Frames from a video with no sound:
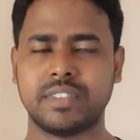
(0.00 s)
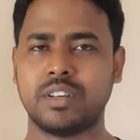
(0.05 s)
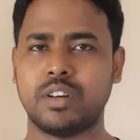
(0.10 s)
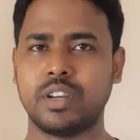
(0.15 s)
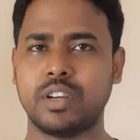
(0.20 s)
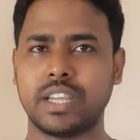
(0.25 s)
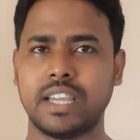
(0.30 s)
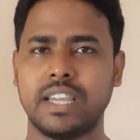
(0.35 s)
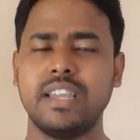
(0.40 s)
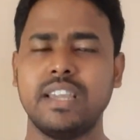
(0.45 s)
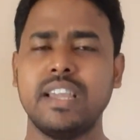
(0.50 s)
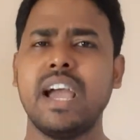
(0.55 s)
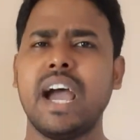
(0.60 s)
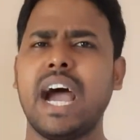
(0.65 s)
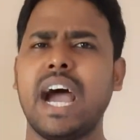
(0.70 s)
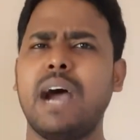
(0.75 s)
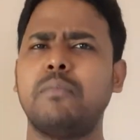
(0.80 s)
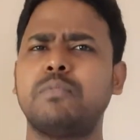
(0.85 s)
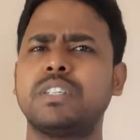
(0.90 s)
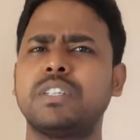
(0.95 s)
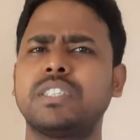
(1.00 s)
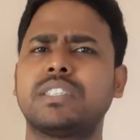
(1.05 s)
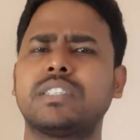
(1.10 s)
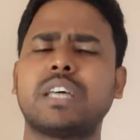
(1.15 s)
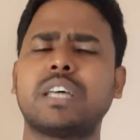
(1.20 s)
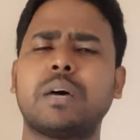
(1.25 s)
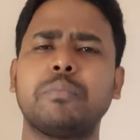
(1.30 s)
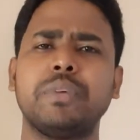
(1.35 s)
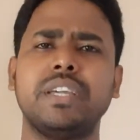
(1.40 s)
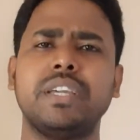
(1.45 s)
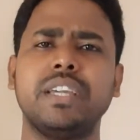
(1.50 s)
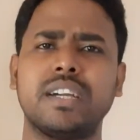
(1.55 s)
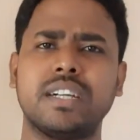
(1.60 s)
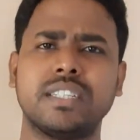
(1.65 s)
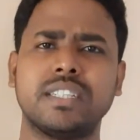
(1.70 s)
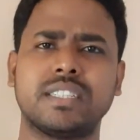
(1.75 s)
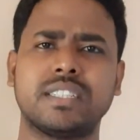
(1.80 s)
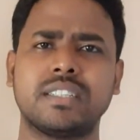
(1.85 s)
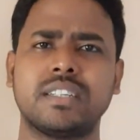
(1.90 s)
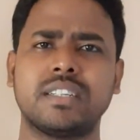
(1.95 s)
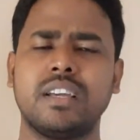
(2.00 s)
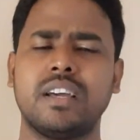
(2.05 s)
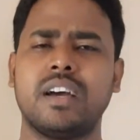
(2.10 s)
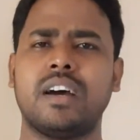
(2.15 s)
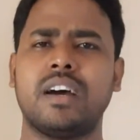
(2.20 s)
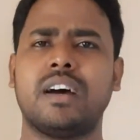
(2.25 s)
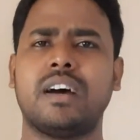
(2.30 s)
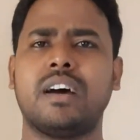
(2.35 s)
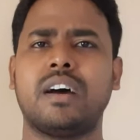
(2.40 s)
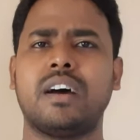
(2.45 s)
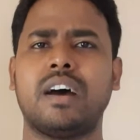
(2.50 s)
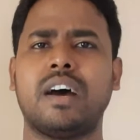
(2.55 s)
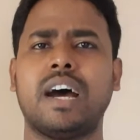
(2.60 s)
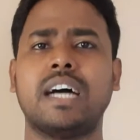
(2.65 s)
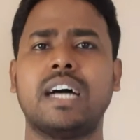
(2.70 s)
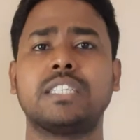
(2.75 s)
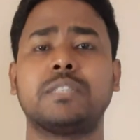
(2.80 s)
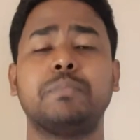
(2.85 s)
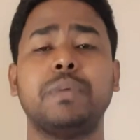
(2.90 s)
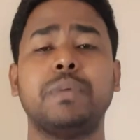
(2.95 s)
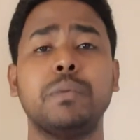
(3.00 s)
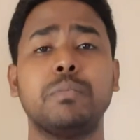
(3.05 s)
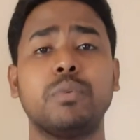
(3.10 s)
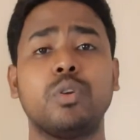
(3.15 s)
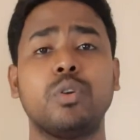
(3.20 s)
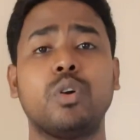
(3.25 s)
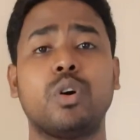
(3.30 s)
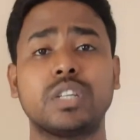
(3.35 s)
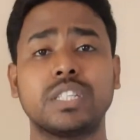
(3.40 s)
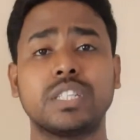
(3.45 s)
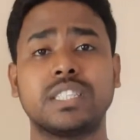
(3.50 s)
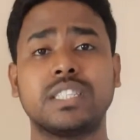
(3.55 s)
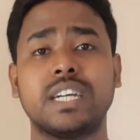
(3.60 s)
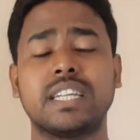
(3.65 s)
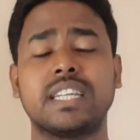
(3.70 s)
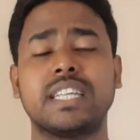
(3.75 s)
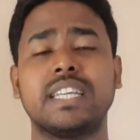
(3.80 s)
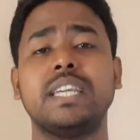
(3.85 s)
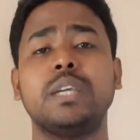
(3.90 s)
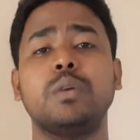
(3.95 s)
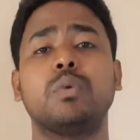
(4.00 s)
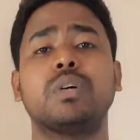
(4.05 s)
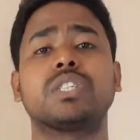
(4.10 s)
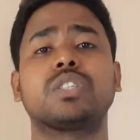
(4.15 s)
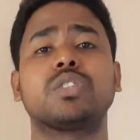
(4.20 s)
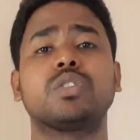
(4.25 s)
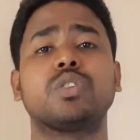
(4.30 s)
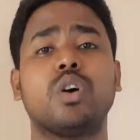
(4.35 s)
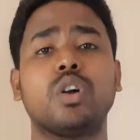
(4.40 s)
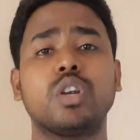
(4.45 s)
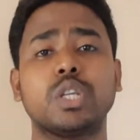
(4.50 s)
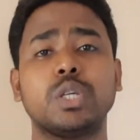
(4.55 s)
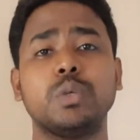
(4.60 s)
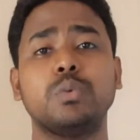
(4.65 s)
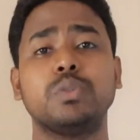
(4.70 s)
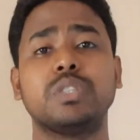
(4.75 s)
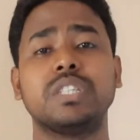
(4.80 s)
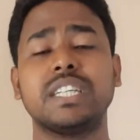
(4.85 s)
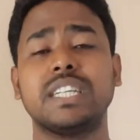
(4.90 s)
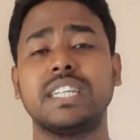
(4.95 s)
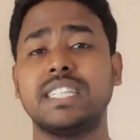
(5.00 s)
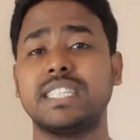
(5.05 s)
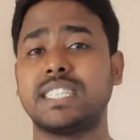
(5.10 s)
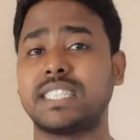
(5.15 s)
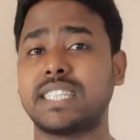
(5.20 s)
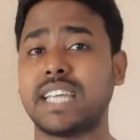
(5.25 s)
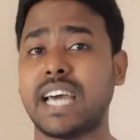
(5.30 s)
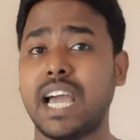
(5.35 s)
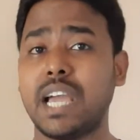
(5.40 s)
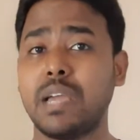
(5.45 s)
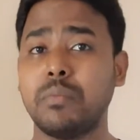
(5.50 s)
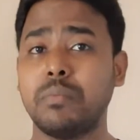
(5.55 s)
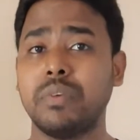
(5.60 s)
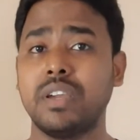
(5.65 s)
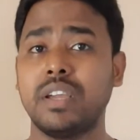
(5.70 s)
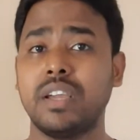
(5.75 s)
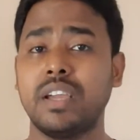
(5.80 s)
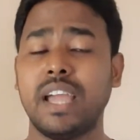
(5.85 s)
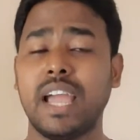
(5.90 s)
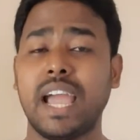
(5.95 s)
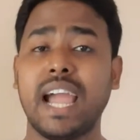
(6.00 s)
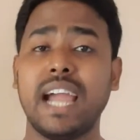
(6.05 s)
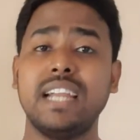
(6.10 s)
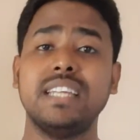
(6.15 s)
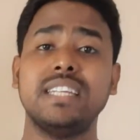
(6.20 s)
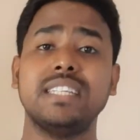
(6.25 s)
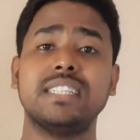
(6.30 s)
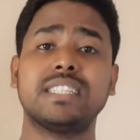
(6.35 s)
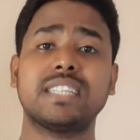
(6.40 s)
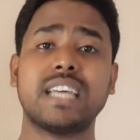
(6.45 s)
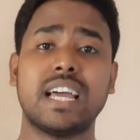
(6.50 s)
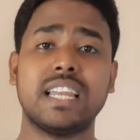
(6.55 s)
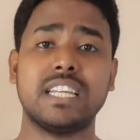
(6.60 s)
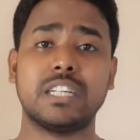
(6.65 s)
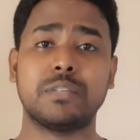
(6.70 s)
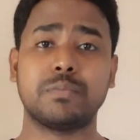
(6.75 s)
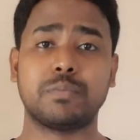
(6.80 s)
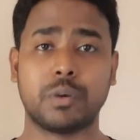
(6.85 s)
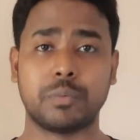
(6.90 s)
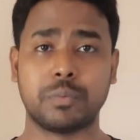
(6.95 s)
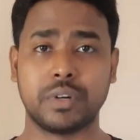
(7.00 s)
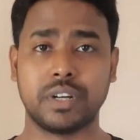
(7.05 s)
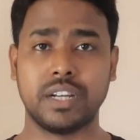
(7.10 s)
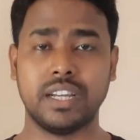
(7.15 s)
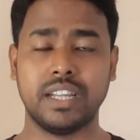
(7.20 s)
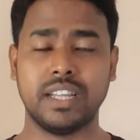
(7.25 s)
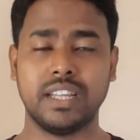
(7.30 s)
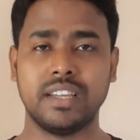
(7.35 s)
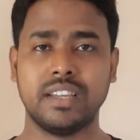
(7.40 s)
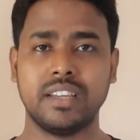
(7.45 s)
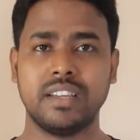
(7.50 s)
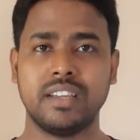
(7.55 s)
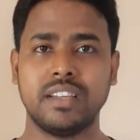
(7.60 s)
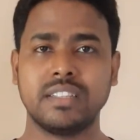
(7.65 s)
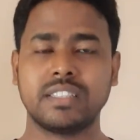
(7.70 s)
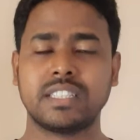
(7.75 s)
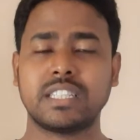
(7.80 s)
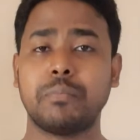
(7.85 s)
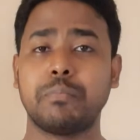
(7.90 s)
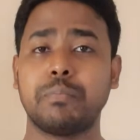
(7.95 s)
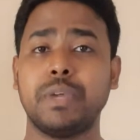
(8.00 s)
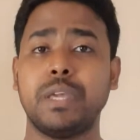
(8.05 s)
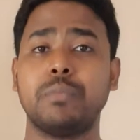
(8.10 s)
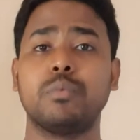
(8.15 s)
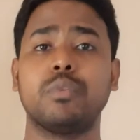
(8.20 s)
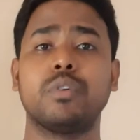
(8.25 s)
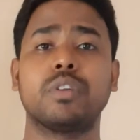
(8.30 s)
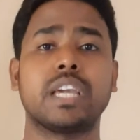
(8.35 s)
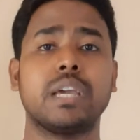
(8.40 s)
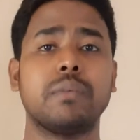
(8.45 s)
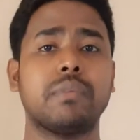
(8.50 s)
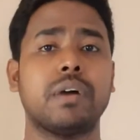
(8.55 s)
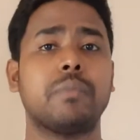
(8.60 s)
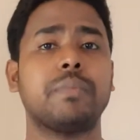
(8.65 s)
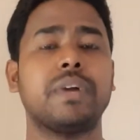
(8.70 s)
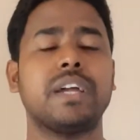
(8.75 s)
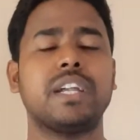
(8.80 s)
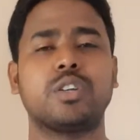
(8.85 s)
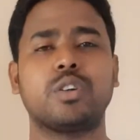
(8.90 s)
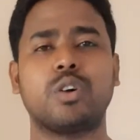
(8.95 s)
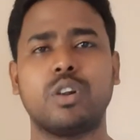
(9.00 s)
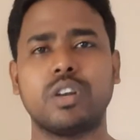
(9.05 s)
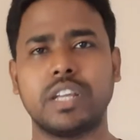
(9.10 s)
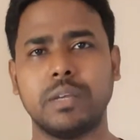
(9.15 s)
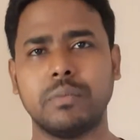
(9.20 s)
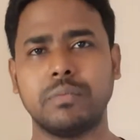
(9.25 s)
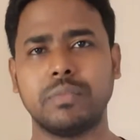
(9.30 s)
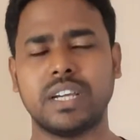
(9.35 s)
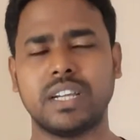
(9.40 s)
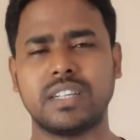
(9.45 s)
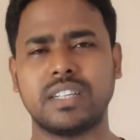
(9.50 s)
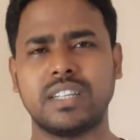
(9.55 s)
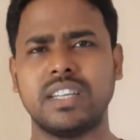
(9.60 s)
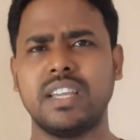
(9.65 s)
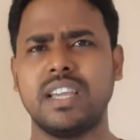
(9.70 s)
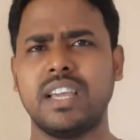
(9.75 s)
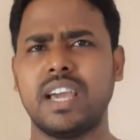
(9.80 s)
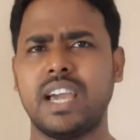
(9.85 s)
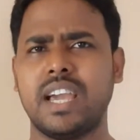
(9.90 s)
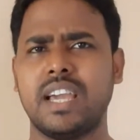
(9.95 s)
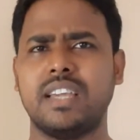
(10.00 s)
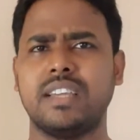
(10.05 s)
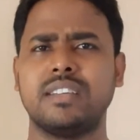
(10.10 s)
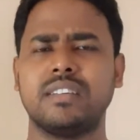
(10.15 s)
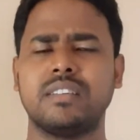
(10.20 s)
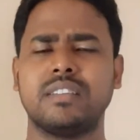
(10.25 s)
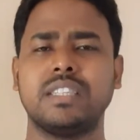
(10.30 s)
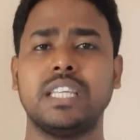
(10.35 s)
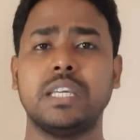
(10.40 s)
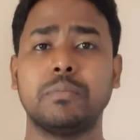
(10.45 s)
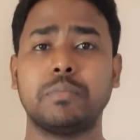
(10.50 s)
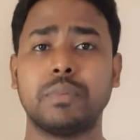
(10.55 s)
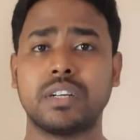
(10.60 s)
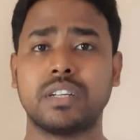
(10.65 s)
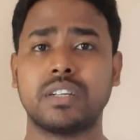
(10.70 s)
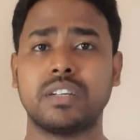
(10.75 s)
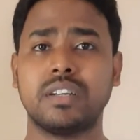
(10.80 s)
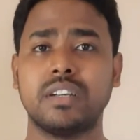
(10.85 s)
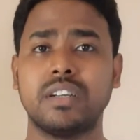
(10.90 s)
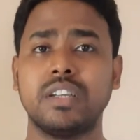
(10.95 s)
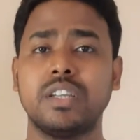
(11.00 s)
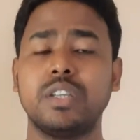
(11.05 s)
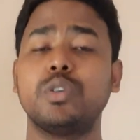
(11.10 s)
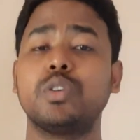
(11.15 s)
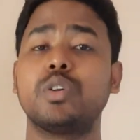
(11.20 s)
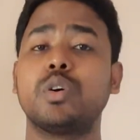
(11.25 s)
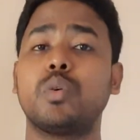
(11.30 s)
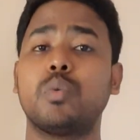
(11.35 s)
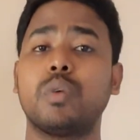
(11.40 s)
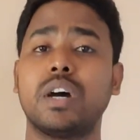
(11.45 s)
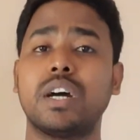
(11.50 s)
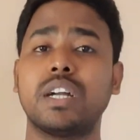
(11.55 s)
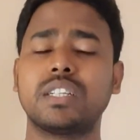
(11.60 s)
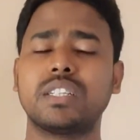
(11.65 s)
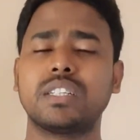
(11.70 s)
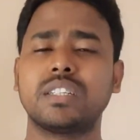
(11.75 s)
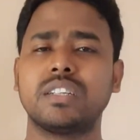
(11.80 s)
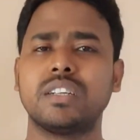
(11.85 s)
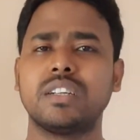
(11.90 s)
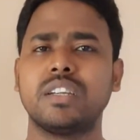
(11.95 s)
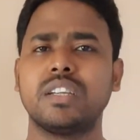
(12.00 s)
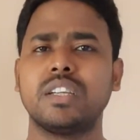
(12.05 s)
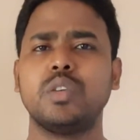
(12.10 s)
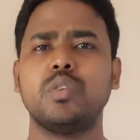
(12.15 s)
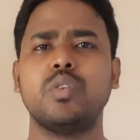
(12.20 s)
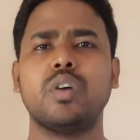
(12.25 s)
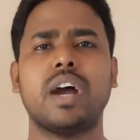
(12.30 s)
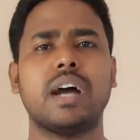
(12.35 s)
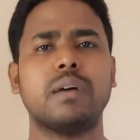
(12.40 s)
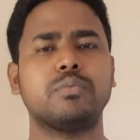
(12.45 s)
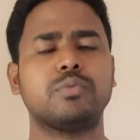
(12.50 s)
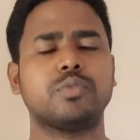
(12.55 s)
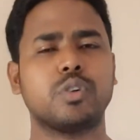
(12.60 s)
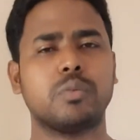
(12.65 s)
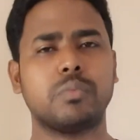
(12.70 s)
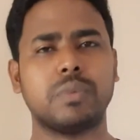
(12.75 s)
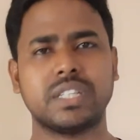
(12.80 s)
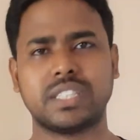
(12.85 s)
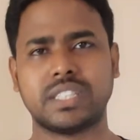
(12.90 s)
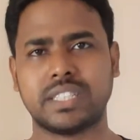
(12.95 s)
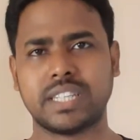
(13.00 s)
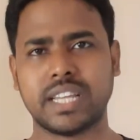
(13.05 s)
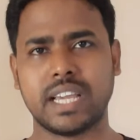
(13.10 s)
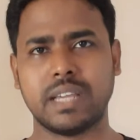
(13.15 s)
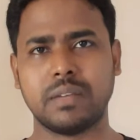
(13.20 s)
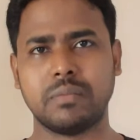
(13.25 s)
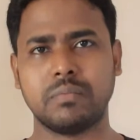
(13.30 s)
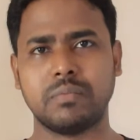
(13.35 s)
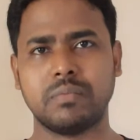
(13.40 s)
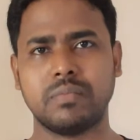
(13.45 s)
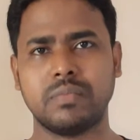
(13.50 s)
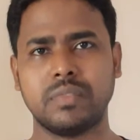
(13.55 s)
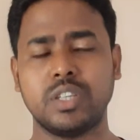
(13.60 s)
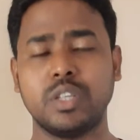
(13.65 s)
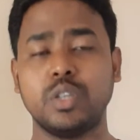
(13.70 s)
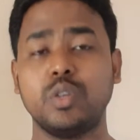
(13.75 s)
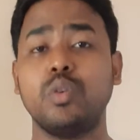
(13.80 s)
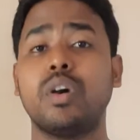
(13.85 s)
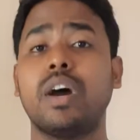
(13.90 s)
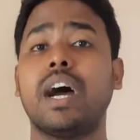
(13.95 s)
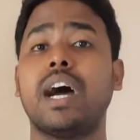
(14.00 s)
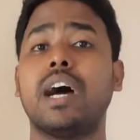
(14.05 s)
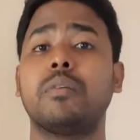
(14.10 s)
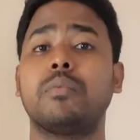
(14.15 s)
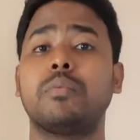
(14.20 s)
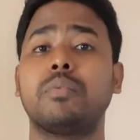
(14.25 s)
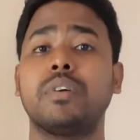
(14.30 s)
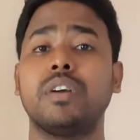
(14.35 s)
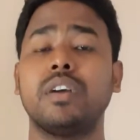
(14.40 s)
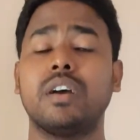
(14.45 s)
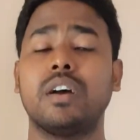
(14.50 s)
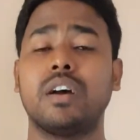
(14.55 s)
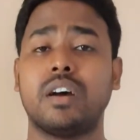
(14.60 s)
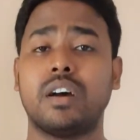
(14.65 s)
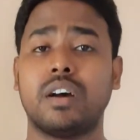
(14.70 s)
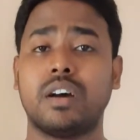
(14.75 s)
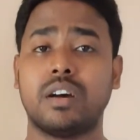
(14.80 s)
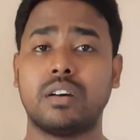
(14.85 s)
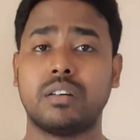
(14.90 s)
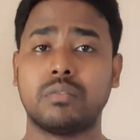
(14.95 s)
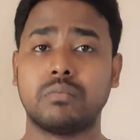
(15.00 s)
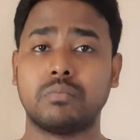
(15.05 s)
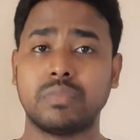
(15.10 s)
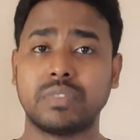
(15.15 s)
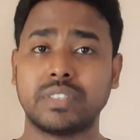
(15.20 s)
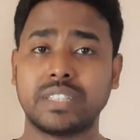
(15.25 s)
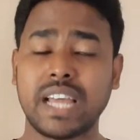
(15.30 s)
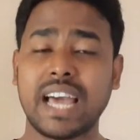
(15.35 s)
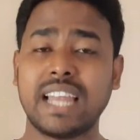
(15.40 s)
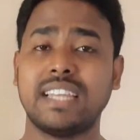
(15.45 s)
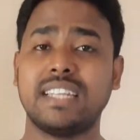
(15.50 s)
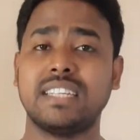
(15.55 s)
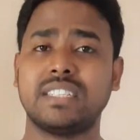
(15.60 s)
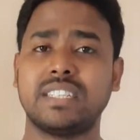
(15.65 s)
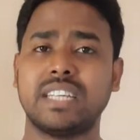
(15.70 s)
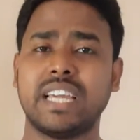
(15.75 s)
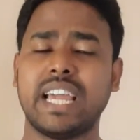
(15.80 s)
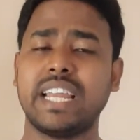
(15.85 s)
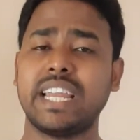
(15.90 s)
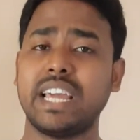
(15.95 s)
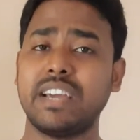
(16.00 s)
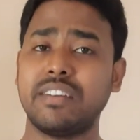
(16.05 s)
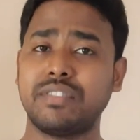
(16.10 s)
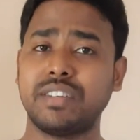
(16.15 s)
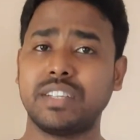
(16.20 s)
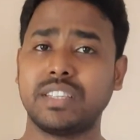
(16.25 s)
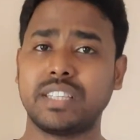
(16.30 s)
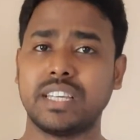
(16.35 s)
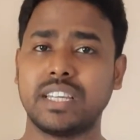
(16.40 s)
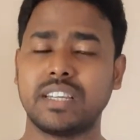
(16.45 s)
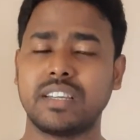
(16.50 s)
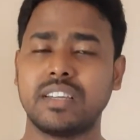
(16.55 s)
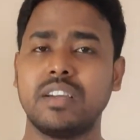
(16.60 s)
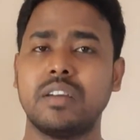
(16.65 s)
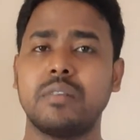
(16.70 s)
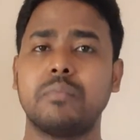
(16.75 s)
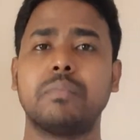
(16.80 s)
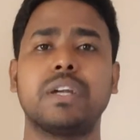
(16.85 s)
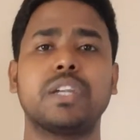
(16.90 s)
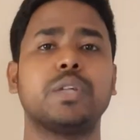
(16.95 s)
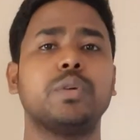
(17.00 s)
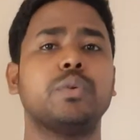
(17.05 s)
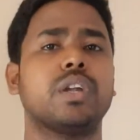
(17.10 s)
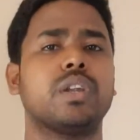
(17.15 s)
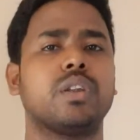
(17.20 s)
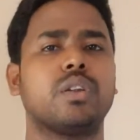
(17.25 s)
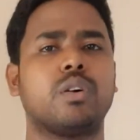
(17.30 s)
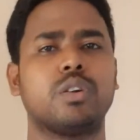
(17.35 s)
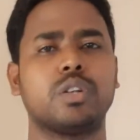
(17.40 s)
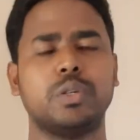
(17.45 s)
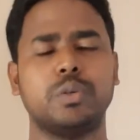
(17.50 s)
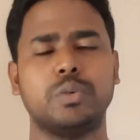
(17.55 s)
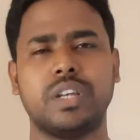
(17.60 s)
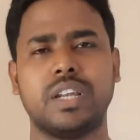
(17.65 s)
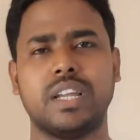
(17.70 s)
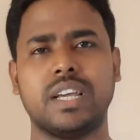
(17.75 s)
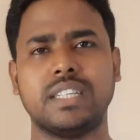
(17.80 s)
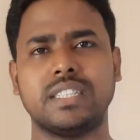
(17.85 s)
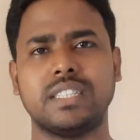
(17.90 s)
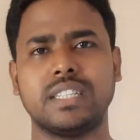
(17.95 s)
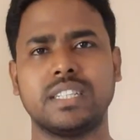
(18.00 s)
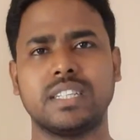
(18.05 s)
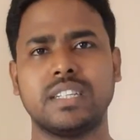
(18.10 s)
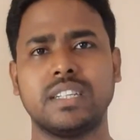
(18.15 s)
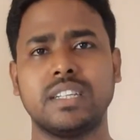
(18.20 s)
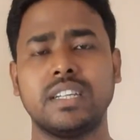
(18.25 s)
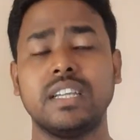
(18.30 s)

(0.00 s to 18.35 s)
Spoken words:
Okay, after some years, as people noticed that he was not using his time and his talent properly, some people came up and told him that, hey Deepak, you know what, you have so much time, you have talent and everything, but you are not utilizing.